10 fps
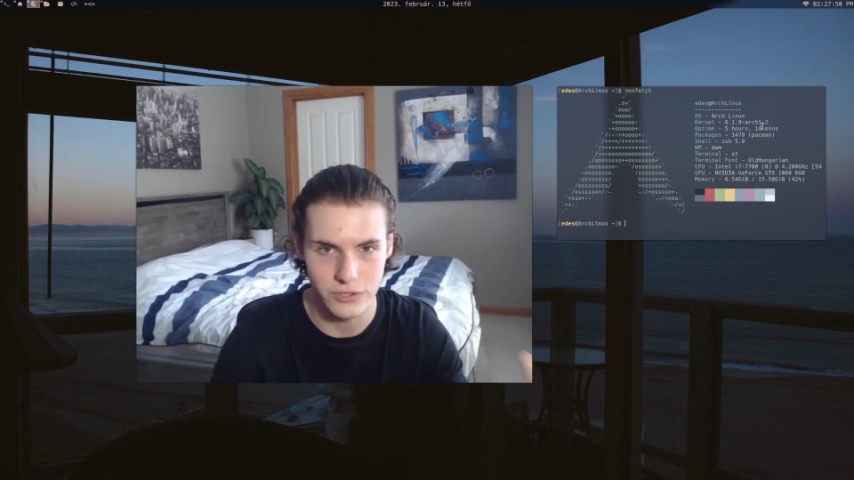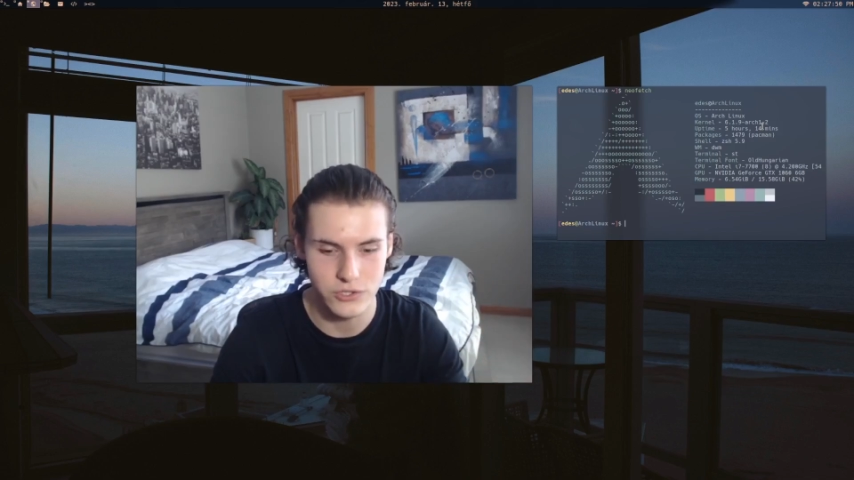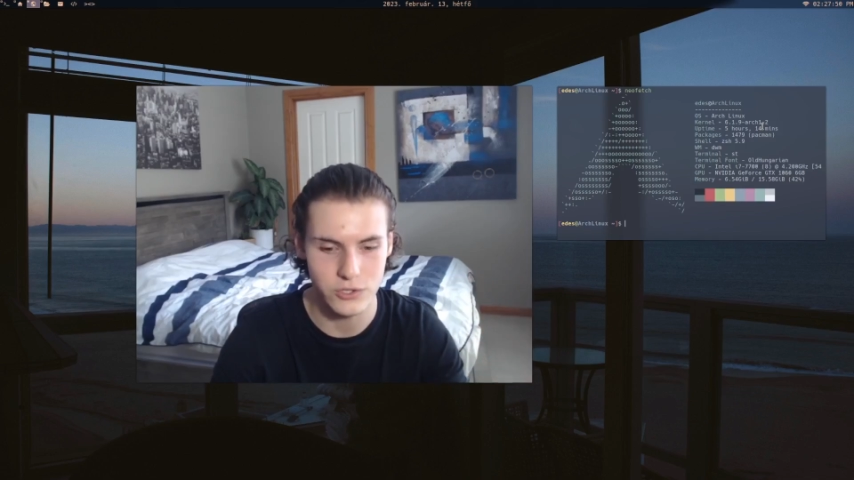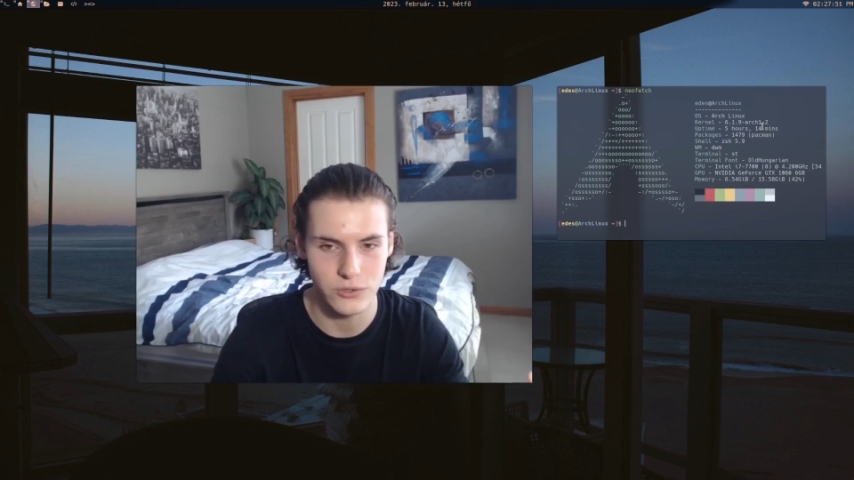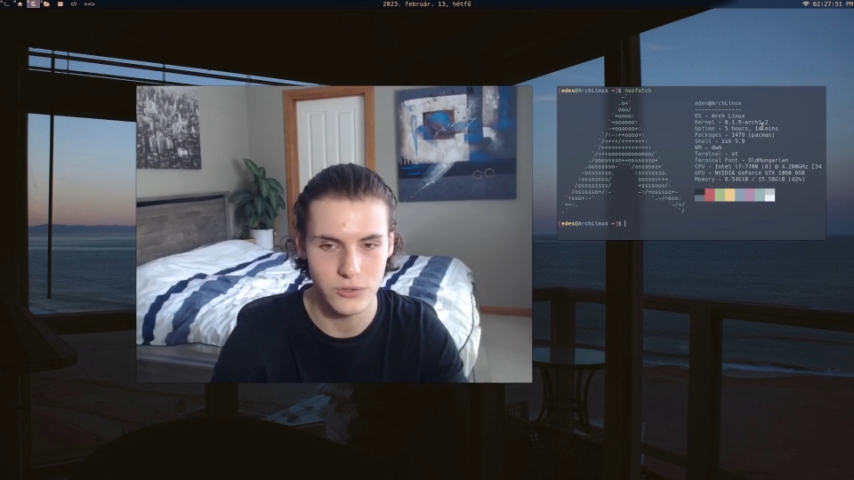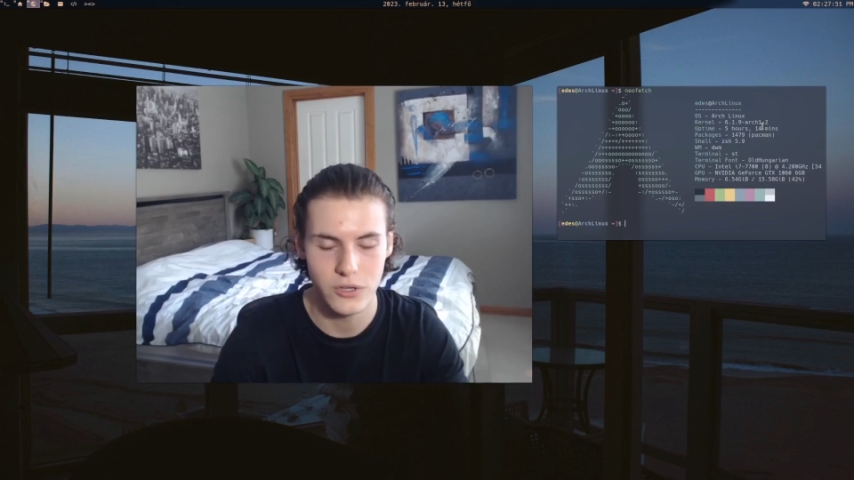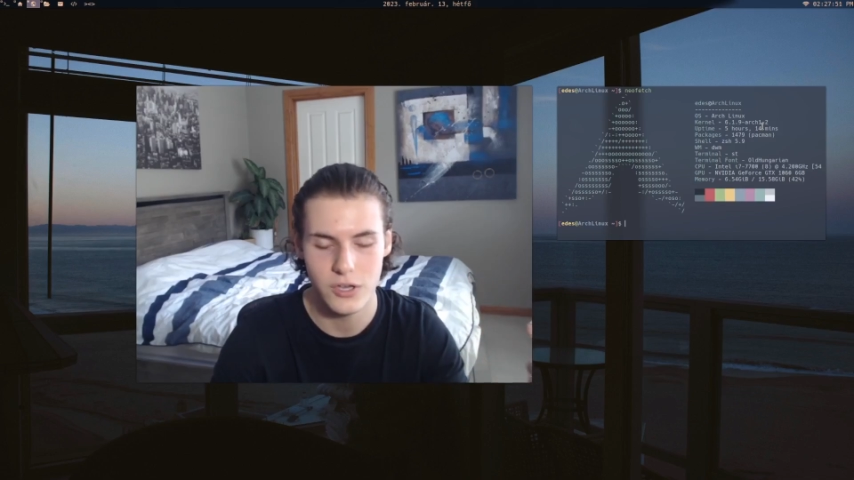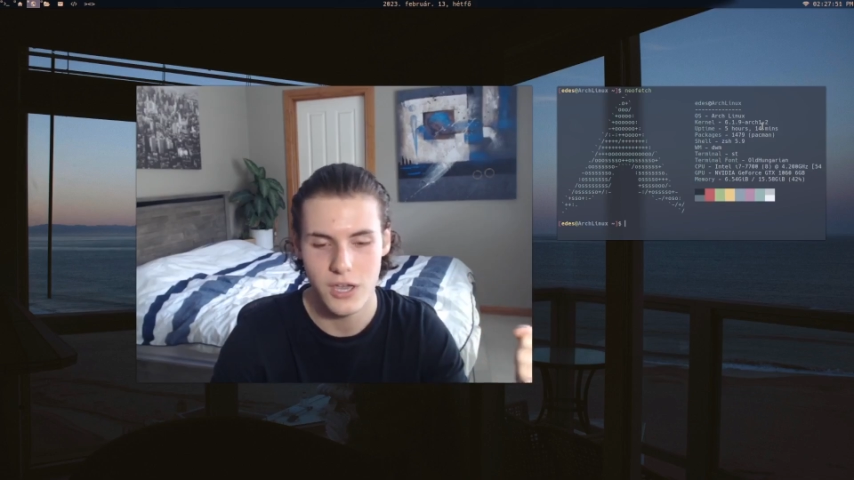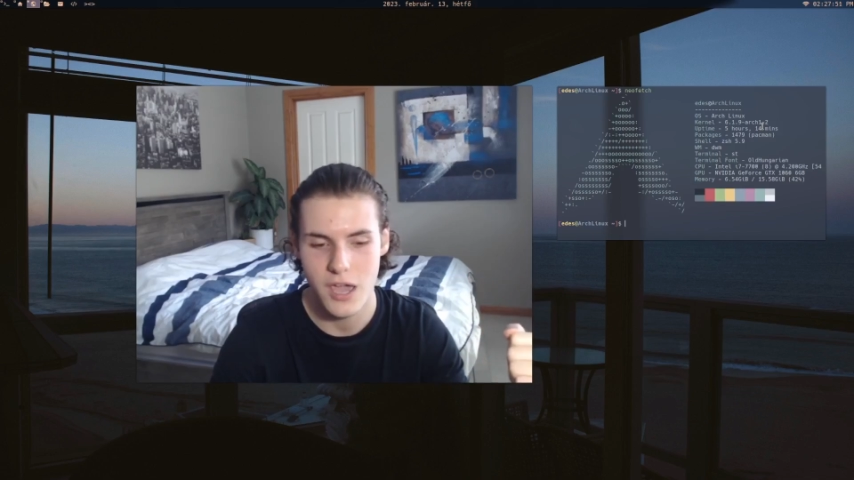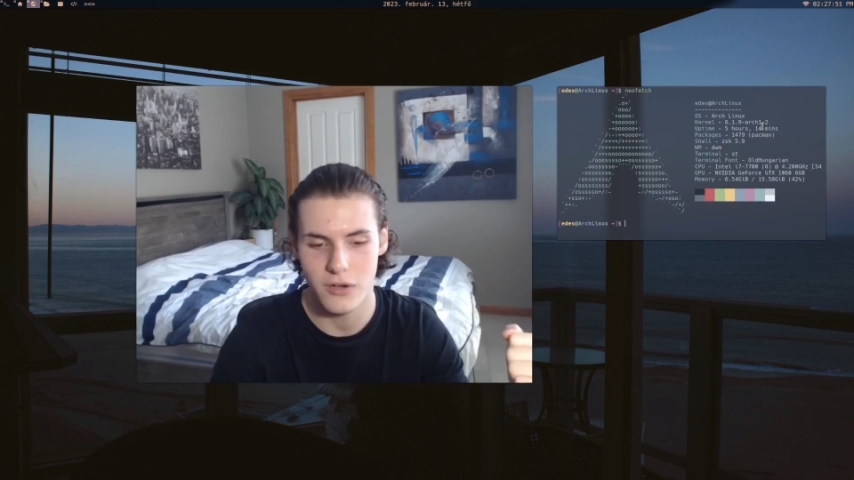issue.
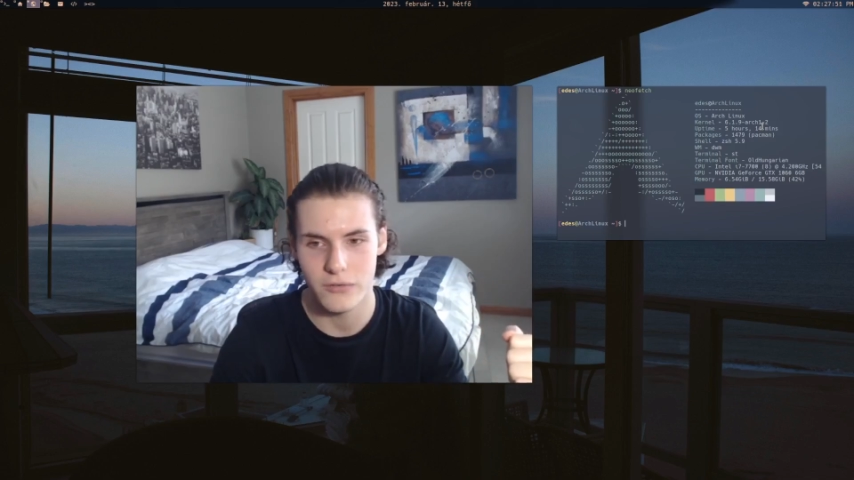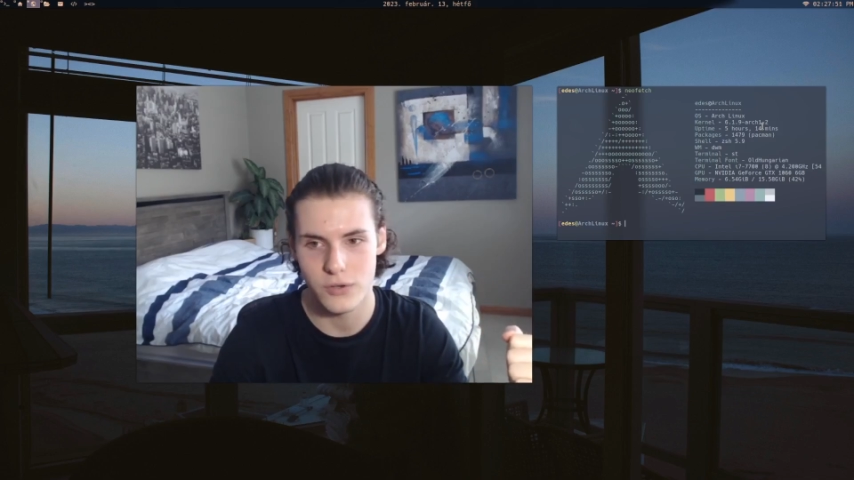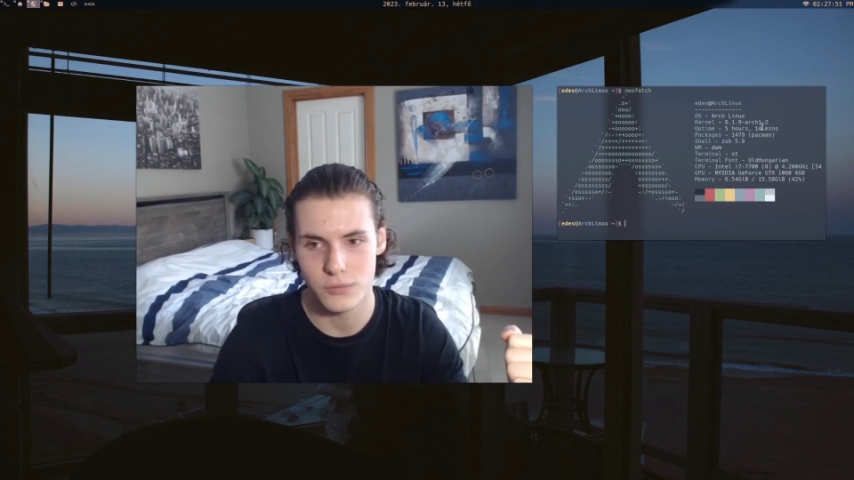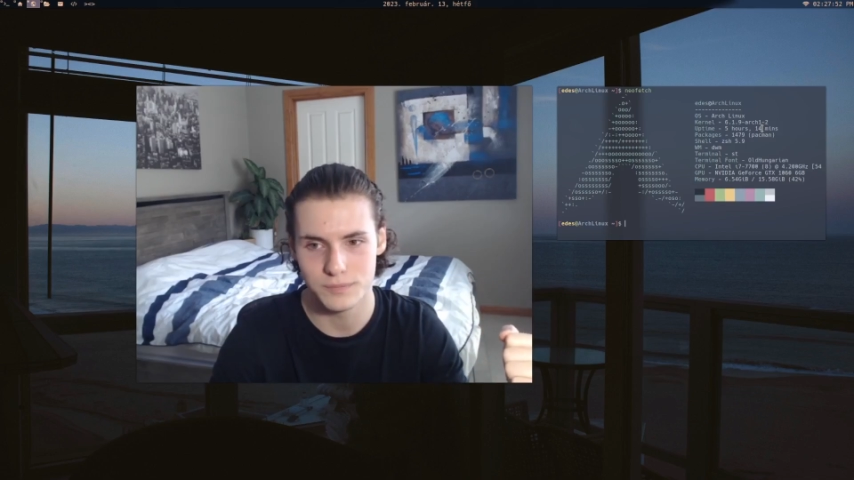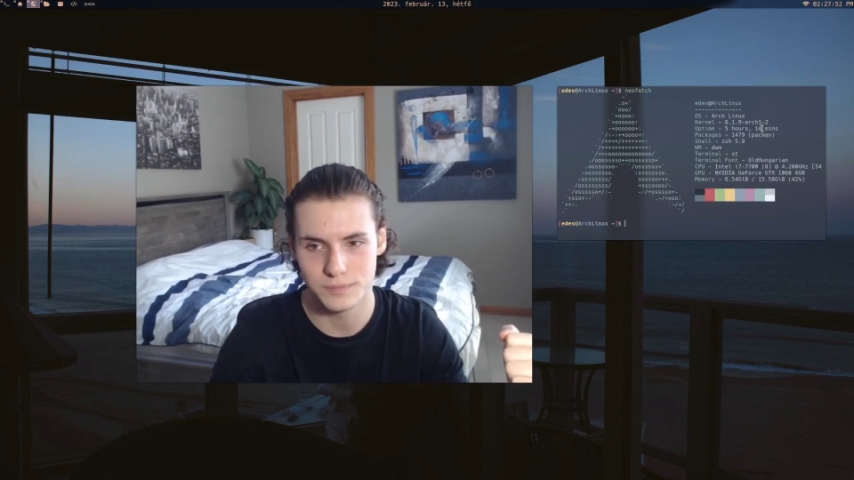However,